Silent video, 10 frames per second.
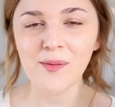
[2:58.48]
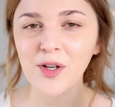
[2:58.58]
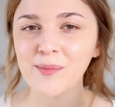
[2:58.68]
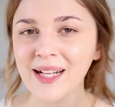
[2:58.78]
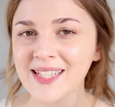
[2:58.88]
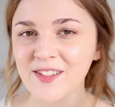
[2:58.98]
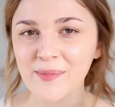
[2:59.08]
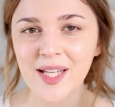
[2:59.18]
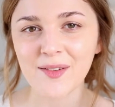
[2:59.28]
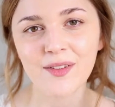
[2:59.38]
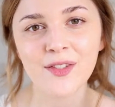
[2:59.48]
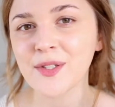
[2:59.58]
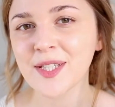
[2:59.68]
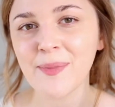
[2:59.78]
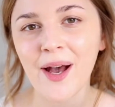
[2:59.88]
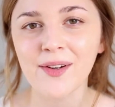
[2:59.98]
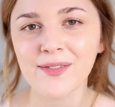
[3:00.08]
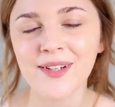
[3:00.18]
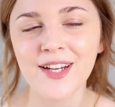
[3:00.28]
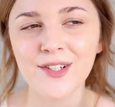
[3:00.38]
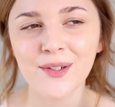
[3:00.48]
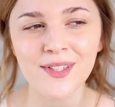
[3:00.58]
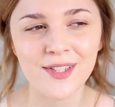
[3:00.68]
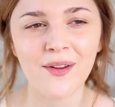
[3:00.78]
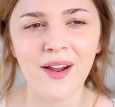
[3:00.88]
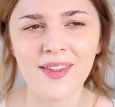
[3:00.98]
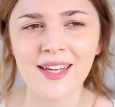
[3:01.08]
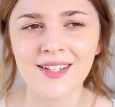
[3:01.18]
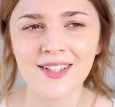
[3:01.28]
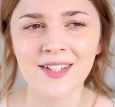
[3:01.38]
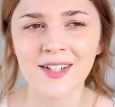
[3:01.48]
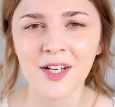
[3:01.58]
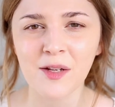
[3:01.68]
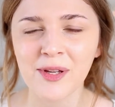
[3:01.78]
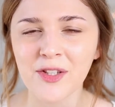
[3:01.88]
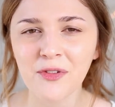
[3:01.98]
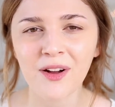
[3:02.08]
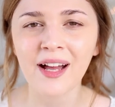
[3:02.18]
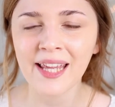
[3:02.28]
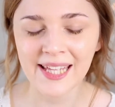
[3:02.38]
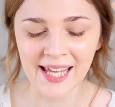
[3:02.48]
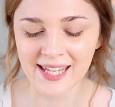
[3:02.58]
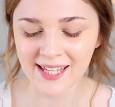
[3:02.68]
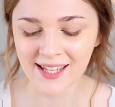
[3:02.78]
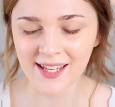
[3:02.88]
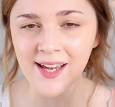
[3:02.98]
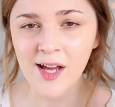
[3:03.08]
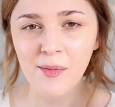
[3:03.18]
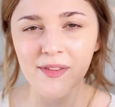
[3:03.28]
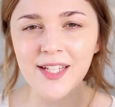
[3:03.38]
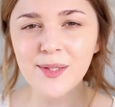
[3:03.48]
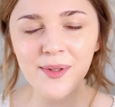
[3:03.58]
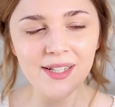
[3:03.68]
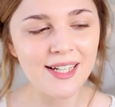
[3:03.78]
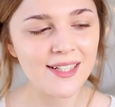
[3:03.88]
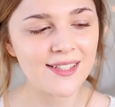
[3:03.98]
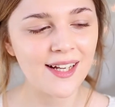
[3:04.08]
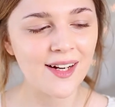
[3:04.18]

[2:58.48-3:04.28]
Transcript: I'm not a massive believer of using powder foundation on its own. I think it just can look a bit dry and cakey, but this one is